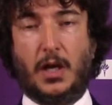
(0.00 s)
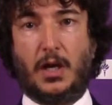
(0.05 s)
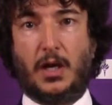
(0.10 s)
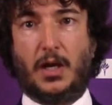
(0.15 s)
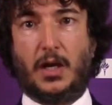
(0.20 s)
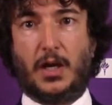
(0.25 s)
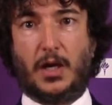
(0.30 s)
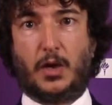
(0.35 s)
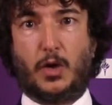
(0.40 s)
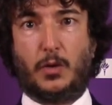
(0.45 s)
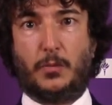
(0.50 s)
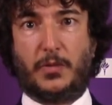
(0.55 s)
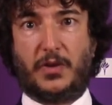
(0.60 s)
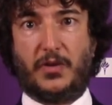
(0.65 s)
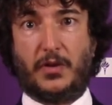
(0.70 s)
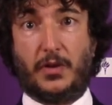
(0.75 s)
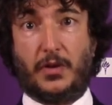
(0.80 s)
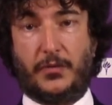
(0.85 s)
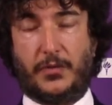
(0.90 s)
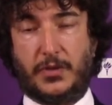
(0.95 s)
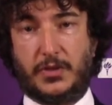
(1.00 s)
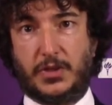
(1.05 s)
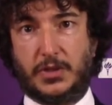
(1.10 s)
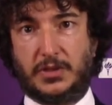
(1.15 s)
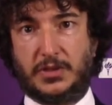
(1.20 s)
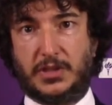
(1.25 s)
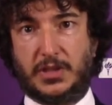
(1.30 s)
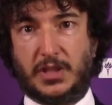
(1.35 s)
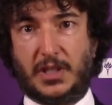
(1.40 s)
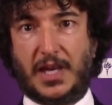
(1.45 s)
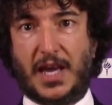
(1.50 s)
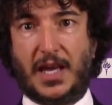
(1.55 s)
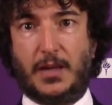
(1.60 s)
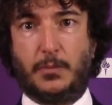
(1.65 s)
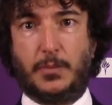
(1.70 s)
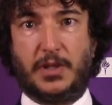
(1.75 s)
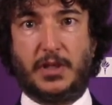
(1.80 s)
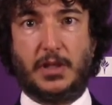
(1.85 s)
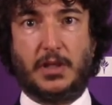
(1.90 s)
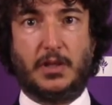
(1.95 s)
economic efficiency
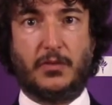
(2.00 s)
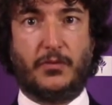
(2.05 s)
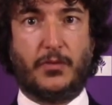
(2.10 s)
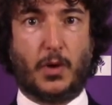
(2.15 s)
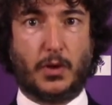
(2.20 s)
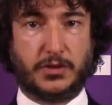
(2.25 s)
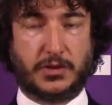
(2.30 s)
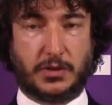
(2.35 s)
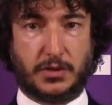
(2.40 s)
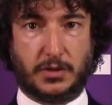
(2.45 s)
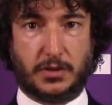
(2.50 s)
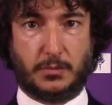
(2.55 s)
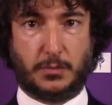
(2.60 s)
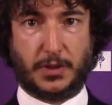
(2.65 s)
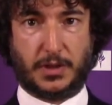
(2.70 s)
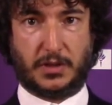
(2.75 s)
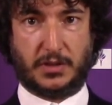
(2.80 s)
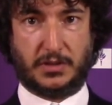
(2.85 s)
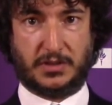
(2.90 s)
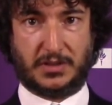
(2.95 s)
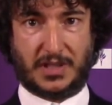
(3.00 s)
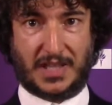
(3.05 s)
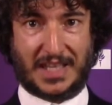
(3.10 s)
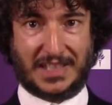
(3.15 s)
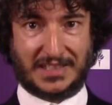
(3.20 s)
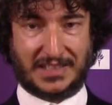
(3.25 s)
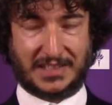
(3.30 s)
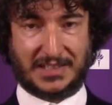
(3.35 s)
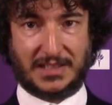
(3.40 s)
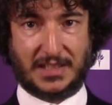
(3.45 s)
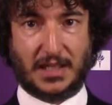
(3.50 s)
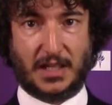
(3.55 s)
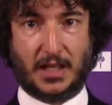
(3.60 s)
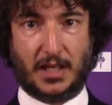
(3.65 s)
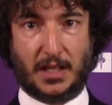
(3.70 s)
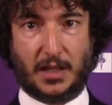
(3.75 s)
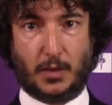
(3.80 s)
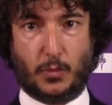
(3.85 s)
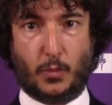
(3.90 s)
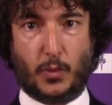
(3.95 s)
can be fostered, because that's
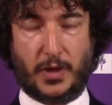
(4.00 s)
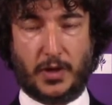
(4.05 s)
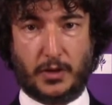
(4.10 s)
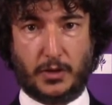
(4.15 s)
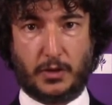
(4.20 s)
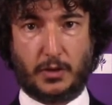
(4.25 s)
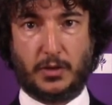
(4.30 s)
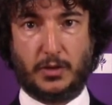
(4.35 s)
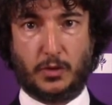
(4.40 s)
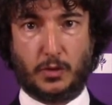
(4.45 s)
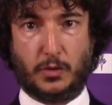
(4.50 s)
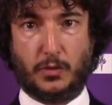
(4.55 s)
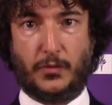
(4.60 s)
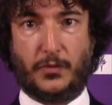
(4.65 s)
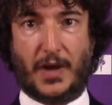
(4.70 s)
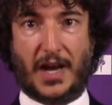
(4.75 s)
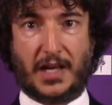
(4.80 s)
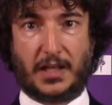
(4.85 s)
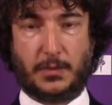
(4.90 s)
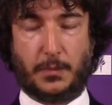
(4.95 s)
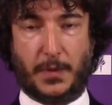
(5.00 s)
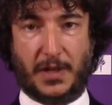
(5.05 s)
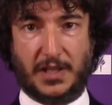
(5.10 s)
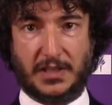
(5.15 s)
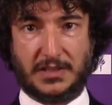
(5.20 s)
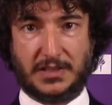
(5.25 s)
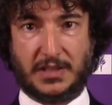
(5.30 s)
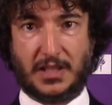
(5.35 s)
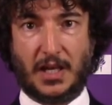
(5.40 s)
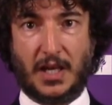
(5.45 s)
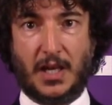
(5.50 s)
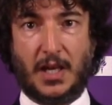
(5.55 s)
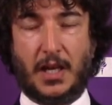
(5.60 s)
where you can do fact-based